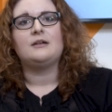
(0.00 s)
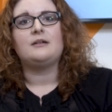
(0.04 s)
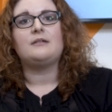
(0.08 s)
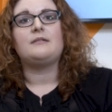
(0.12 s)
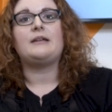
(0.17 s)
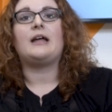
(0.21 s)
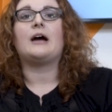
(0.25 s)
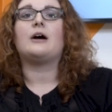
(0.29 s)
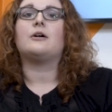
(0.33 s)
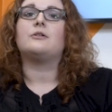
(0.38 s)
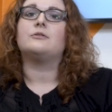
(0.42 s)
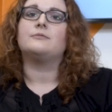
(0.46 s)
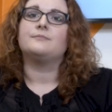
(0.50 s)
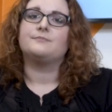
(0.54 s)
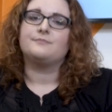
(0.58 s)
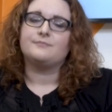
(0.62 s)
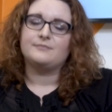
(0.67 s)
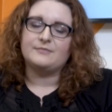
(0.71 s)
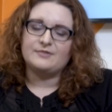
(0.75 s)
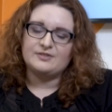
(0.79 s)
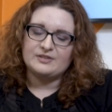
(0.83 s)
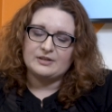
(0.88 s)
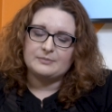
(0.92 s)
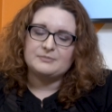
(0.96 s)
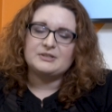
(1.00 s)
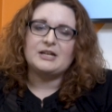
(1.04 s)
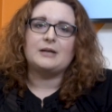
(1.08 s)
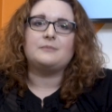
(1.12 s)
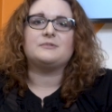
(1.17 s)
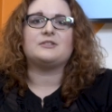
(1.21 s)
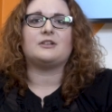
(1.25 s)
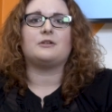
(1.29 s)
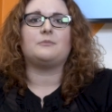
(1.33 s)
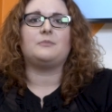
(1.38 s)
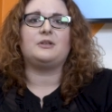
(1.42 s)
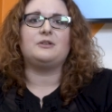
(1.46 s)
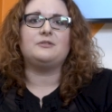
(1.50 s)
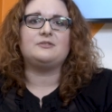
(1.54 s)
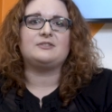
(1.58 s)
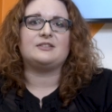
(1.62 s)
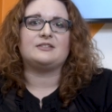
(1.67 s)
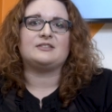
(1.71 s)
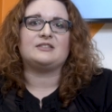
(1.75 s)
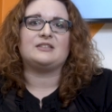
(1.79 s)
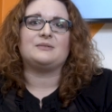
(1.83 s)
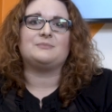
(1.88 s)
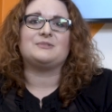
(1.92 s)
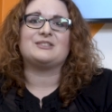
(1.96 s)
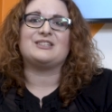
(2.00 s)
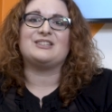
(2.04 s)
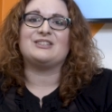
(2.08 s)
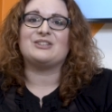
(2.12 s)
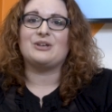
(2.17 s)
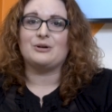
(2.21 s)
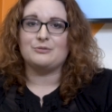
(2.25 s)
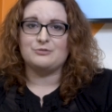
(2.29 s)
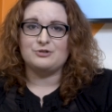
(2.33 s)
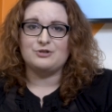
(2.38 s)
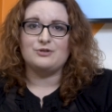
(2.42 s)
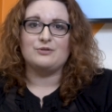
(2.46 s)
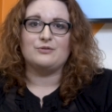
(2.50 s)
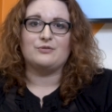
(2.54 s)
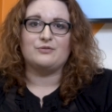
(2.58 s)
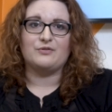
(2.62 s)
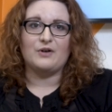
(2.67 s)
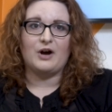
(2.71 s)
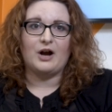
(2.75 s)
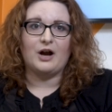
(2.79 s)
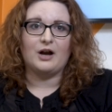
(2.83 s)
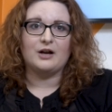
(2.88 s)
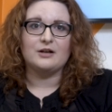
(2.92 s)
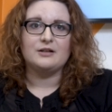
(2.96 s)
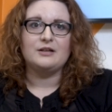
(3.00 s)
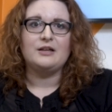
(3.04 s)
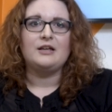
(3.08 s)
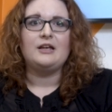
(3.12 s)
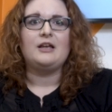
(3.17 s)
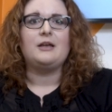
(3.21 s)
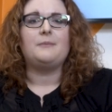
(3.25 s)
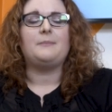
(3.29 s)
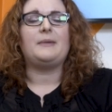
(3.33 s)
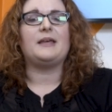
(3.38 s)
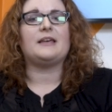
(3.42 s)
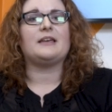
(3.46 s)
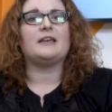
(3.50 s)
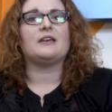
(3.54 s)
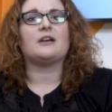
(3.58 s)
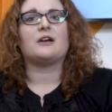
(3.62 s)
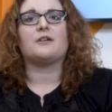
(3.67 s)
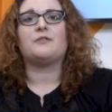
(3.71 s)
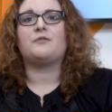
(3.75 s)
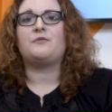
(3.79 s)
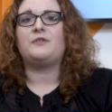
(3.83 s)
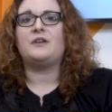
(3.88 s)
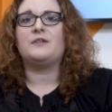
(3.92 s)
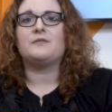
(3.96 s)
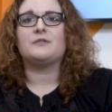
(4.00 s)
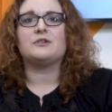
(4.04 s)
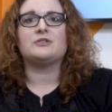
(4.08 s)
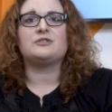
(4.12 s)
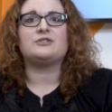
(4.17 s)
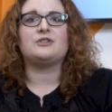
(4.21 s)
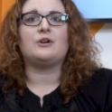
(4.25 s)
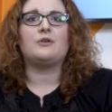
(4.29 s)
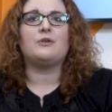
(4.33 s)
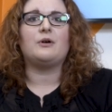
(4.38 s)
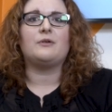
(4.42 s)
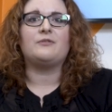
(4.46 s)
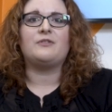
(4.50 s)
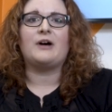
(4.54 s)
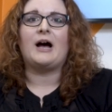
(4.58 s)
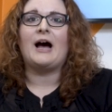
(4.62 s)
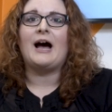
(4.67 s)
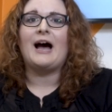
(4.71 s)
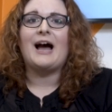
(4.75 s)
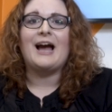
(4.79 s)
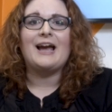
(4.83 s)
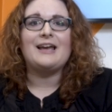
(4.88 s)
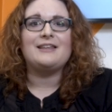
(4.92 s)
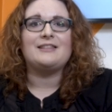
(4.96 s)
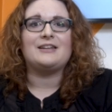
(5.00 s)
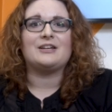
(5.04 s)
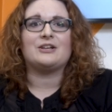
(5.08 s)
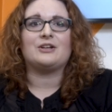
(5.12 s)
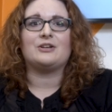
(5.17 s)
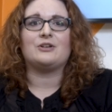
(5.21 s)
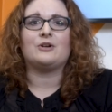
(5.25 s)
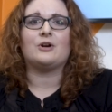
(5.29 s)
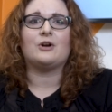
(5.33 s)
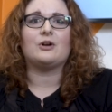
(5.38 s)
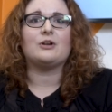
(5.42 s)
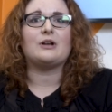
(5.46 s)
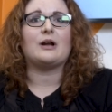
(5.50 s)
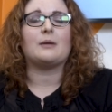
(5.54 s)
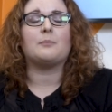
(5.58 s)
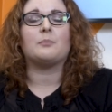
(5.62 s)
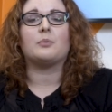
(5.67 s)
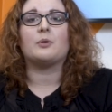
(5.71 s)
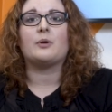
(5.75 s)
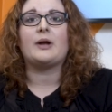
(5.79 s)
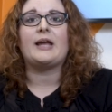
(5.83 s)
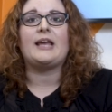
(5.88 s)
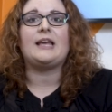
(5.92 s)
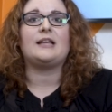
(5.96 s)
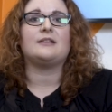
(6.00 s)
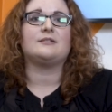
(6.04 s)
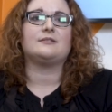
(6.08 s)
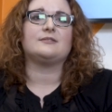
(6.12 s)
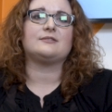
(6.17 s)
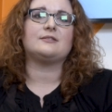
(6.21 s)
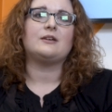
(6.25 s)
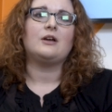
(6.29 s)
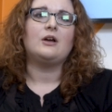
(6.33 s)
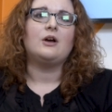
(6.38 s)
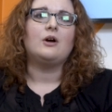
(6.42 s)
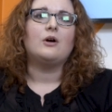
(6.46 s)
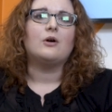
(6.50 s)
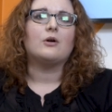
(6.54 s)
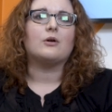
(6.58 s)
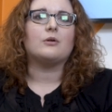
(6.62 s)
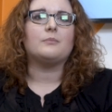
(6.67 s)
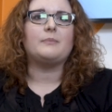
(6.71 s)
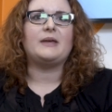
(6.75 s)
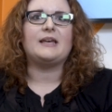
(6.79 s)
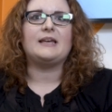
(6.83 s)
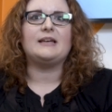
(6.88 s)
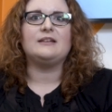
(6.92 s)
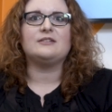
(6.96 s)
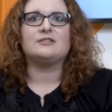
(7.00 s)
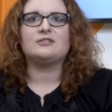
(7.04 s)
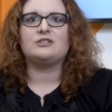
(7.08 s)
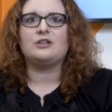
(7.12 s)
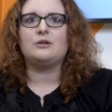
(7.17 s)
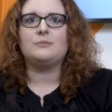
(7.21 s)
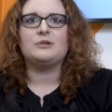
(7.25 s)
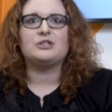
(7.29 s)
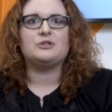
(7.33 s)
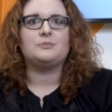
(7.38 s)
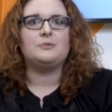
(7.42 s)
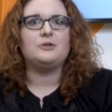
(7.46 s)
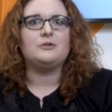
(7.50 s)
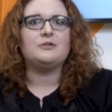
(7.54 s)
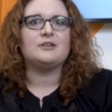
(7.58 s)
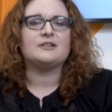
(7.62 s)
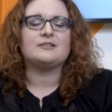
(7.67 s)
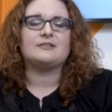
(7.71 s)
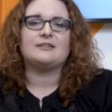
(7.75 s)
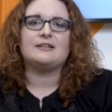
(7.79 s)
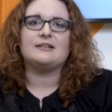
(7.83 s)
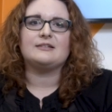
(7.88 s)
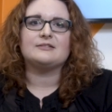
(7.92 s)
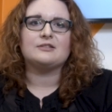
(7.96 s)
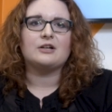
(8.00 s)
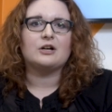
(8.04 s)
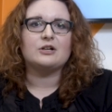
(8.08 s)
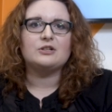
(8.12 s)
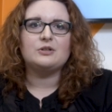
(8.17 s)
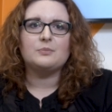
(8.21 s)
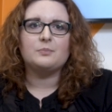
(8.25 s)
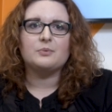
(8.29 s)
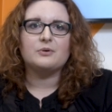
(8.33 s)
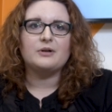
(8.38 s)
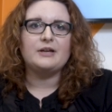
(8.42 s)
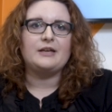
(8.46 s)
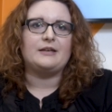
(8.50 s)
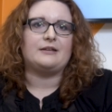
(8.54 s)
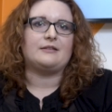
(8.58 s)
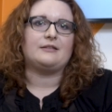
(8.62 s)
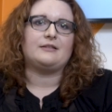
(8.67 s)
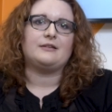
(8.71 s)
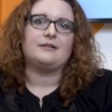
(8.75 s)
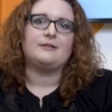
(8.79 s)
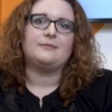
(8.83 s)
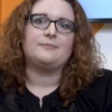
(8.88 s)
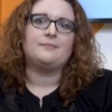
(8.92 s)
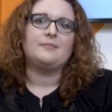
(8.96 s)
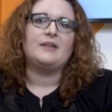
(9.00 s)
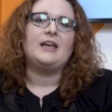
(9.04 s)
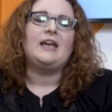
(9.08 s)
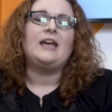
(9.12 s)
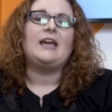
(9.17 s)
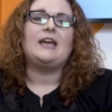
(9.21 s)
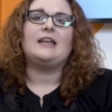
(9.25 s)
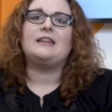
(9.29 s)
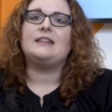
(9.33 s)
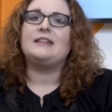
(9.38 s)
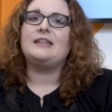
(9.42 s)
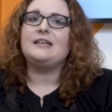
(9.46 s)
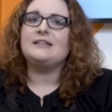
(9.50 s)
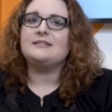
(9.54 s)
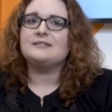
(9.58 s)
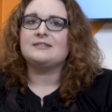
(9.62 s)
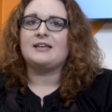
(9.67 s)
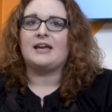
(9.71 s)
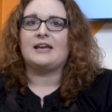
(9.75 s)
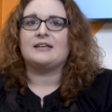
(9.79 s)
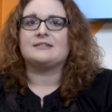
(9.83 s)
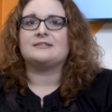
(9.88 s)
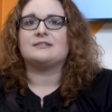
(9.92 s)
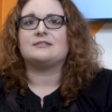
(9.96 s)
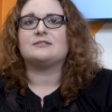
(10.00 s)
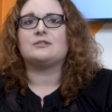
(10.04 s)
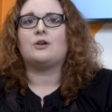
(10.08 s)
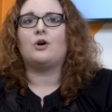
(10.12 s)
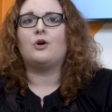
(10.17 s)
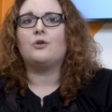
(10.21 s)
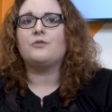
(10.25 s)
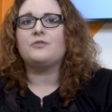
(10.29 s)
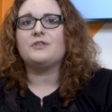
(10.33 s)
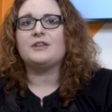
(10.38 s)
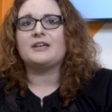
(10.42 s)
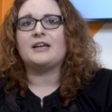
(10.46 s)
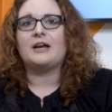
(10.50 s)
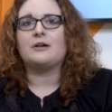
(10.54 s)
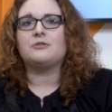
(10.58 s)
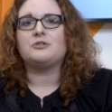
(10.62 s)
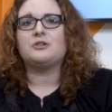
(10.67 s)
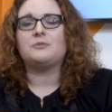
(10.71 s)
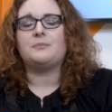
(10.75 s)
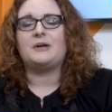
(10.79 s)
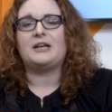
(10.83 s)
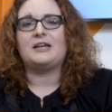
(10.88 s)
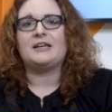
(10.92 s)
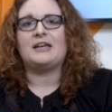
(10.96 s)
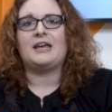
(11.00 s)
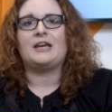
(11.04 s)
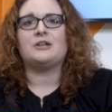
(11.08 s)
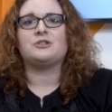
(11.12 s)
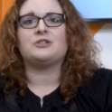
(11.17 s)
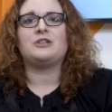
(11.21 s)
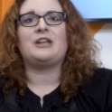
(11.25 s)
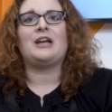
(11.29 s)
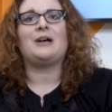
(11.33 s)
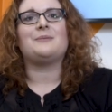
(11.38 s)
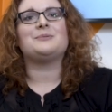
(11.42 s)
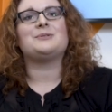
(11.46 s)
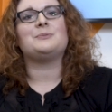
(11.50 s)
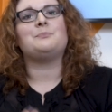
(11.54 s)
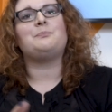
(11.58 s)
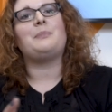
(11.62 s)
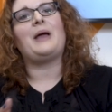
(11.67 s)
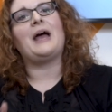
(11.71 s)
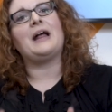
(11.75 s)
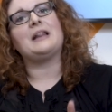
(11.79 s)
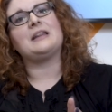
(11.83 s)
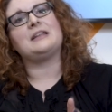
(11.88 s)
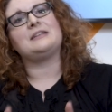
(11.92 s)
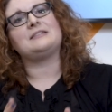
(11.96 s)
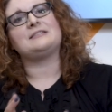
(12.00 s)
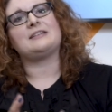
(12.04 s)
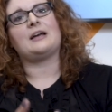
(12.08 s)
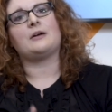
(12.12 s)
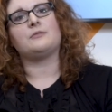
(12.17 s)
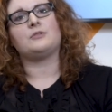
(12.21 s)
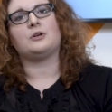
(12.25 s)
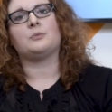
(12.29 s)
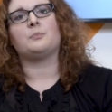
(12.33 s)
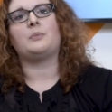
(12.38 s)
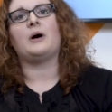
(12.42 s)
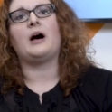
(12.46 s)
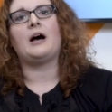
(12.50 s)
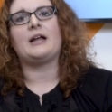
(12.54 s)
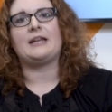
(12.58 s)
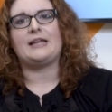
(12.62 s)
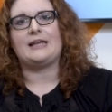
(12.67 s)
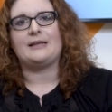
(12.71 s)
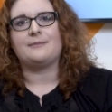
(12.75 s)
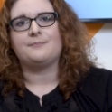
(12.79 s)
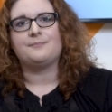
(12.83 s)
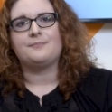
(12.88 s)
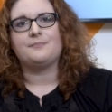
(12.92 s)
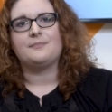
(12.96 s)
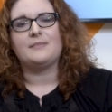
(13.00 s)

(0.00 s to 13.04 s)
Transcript: Now, sometimes our immune systems can go too far, making our fever so high that it could hurt our brains, or making so much mucus that it's hard to breathe. In these cases, over-the-counter medication helps balance out your body.